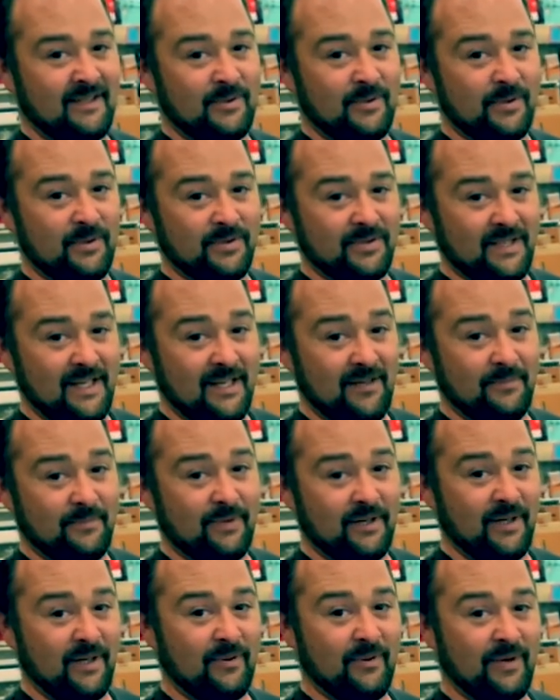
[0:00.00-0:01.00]
cools down
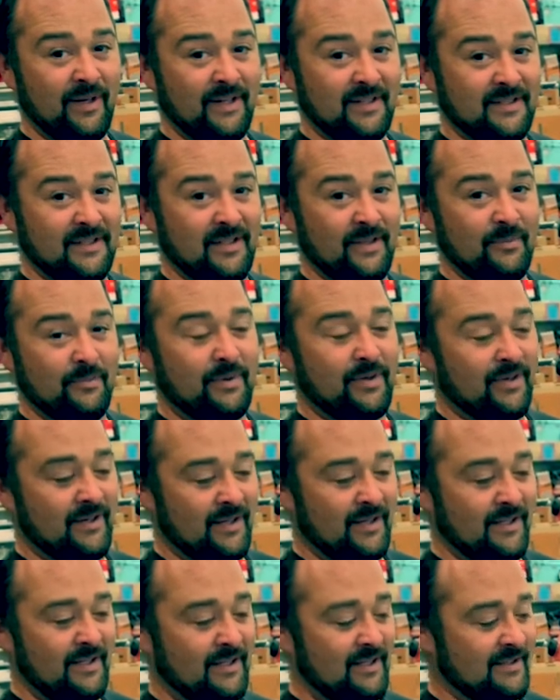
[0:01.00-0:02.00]
pretty quick so you can put it
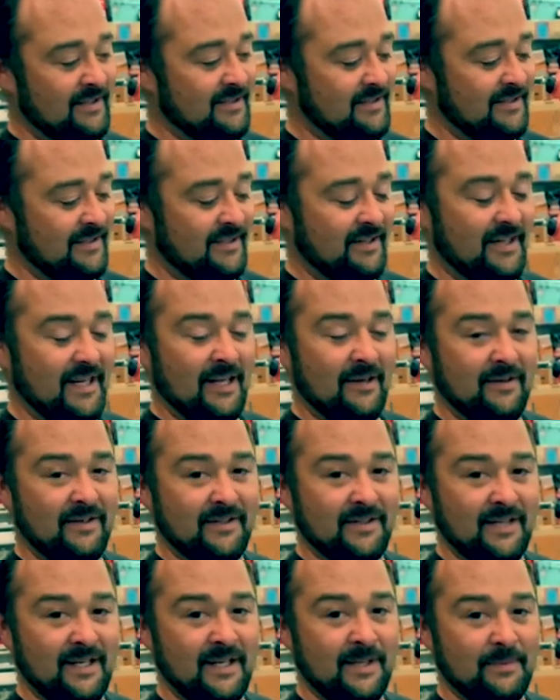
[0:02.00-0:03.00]
on your, your
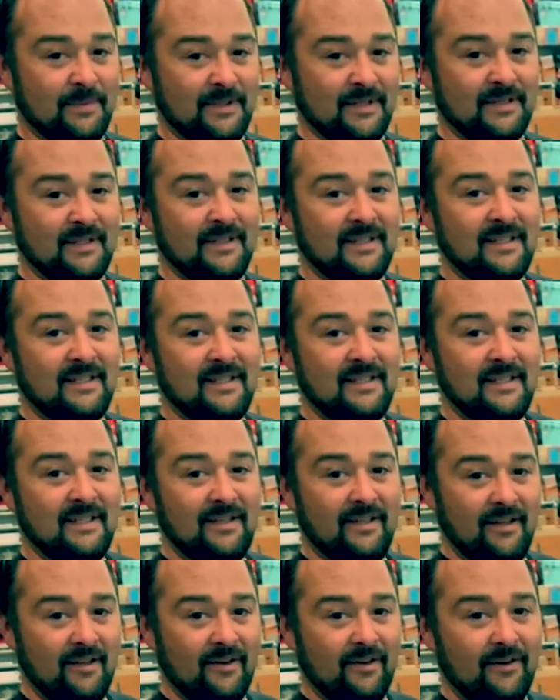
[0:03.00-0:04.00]
countertop and
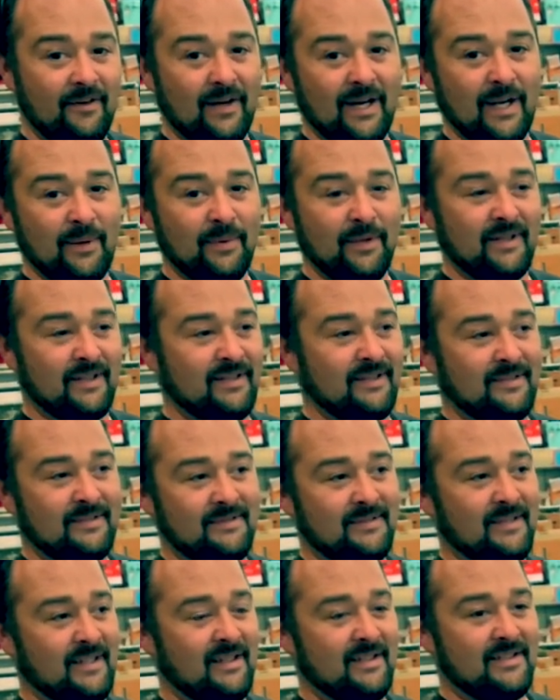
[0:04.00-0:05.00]
you can grab it in,
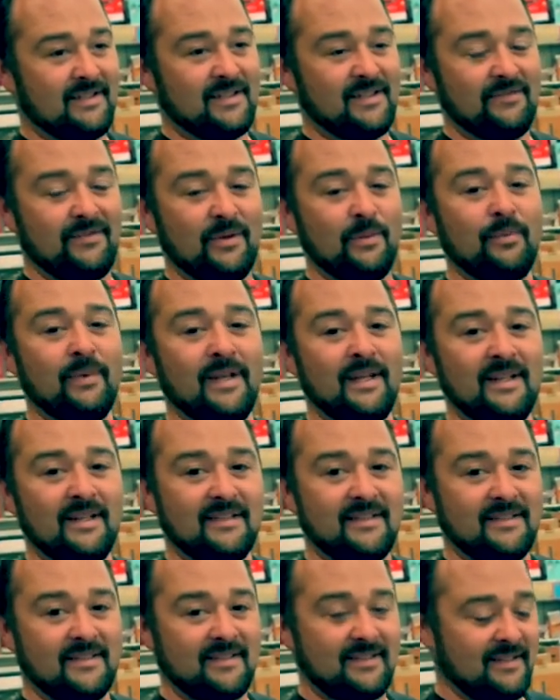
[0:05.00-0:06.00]
in just a few
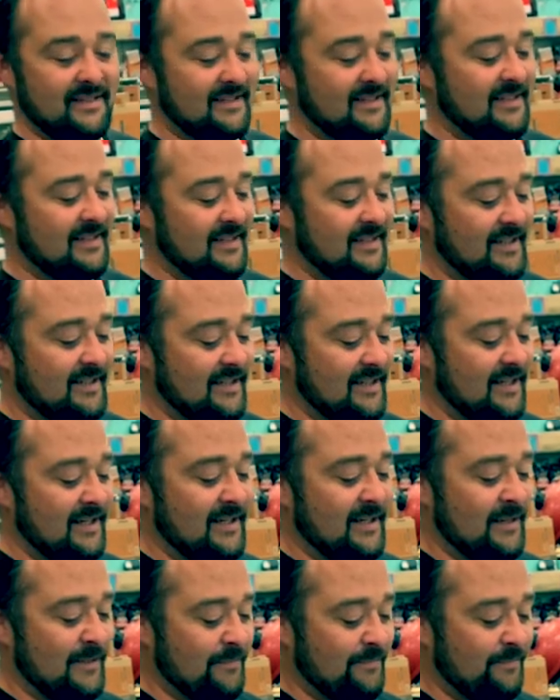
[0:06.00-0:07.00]
minutes.
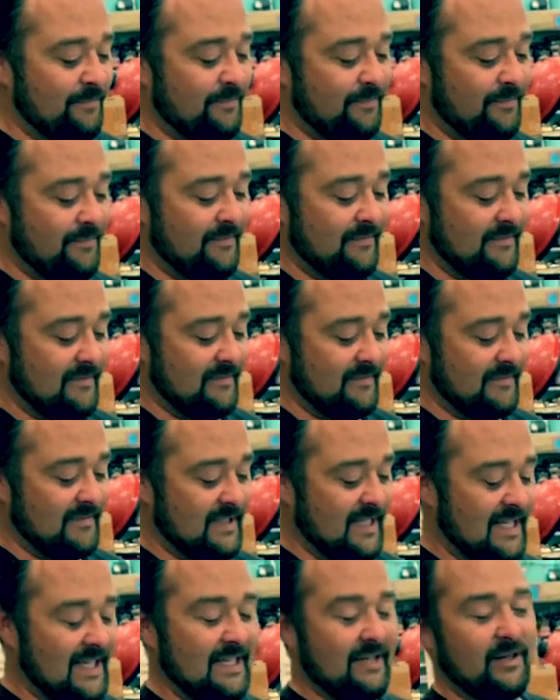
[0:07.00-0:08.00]
Um,
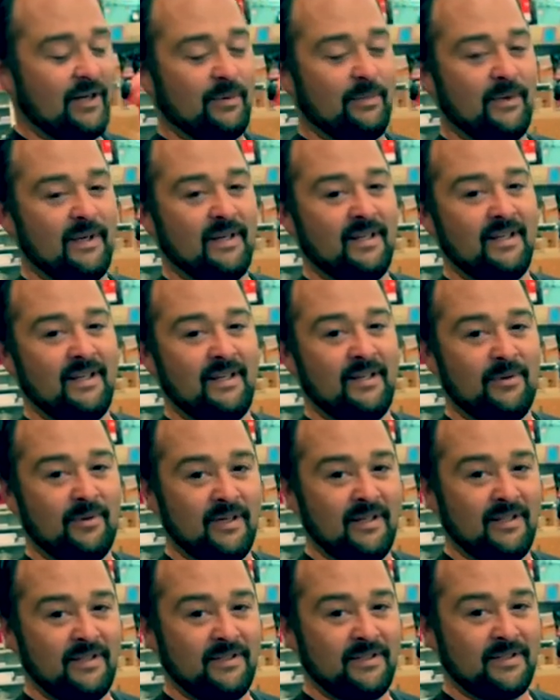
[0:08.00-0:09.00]
highly recommend it. You don't
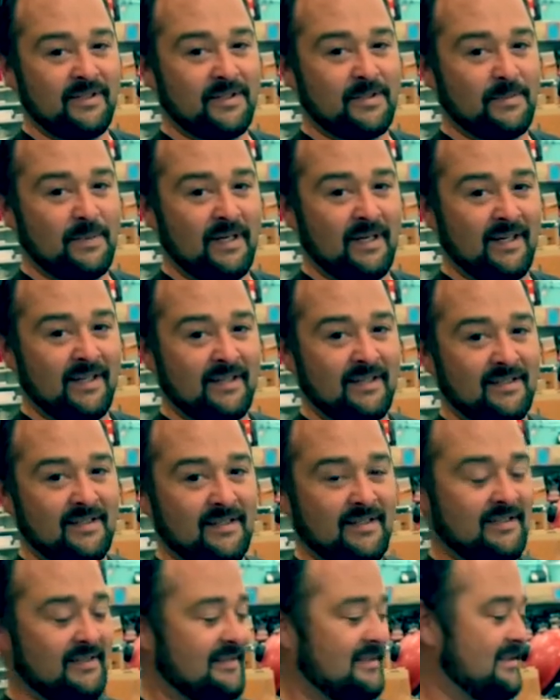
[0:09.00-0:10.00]
want to lose your asparagus
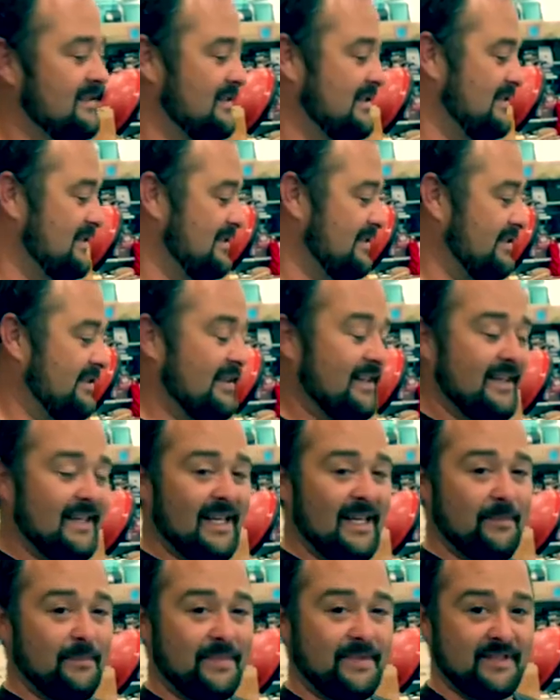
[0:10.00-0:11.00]
to the
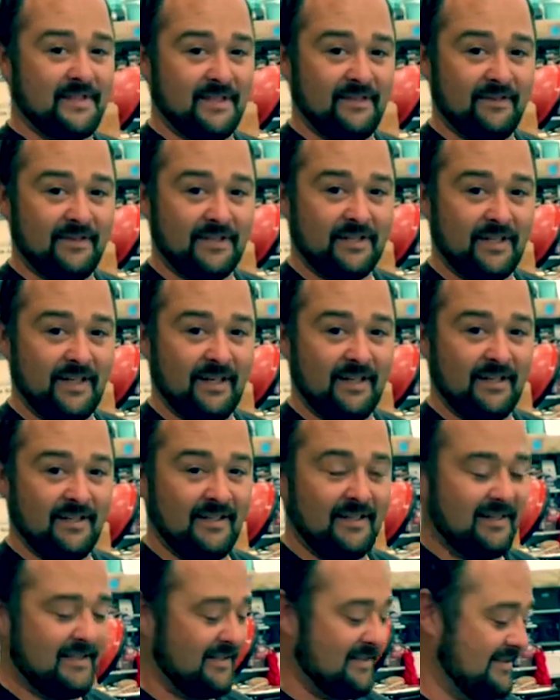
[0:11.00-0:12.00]
depths of the Traeger.
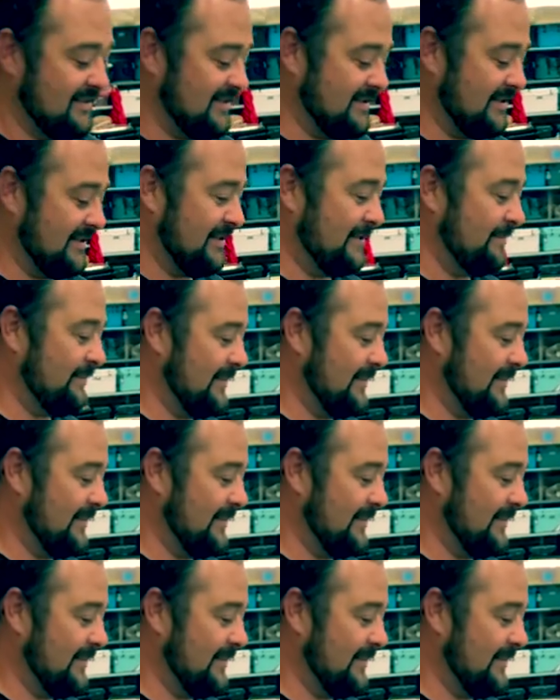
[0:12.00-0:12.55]
So,